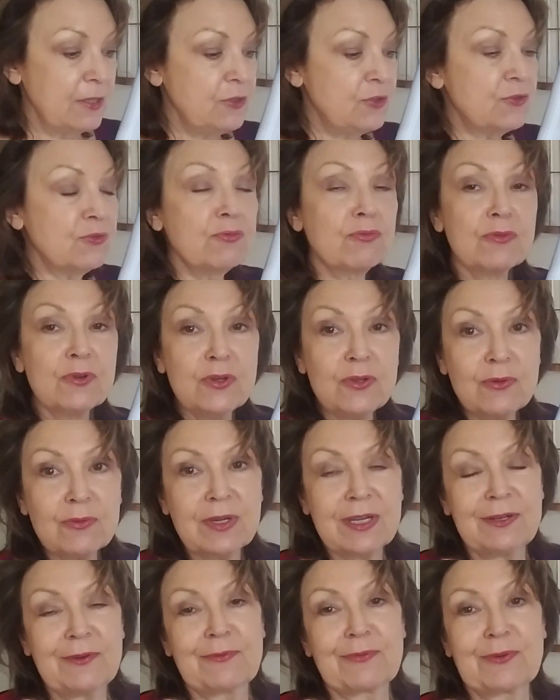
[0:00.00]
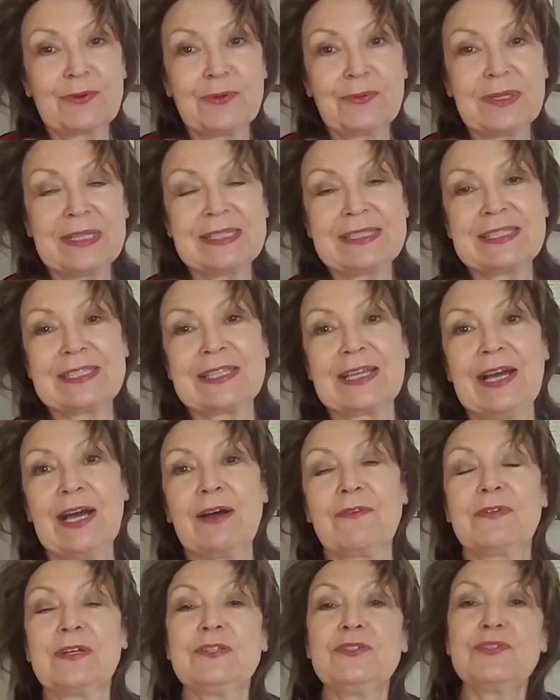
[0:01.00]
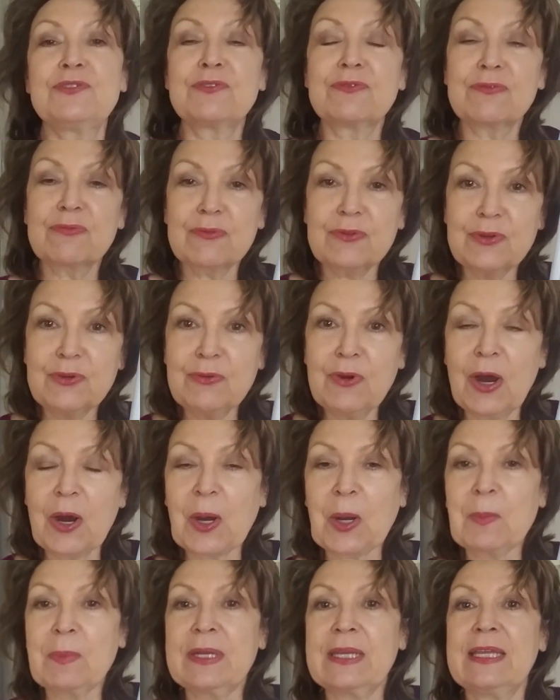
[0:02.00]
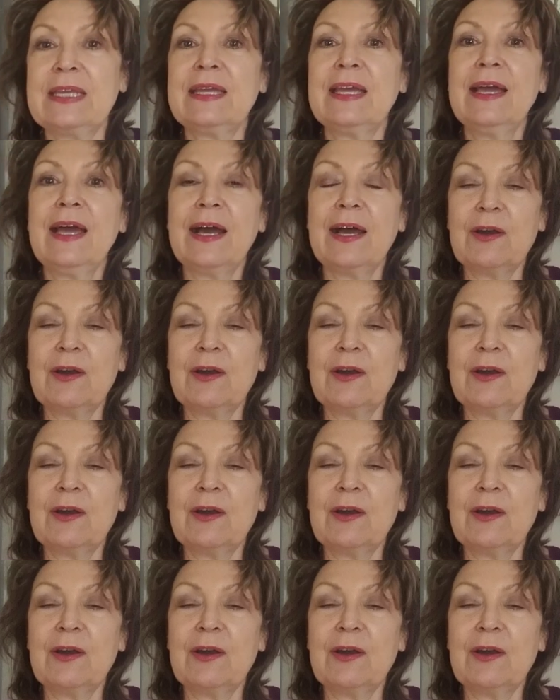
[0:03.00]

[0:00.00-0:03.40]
true congruence, of true harmony,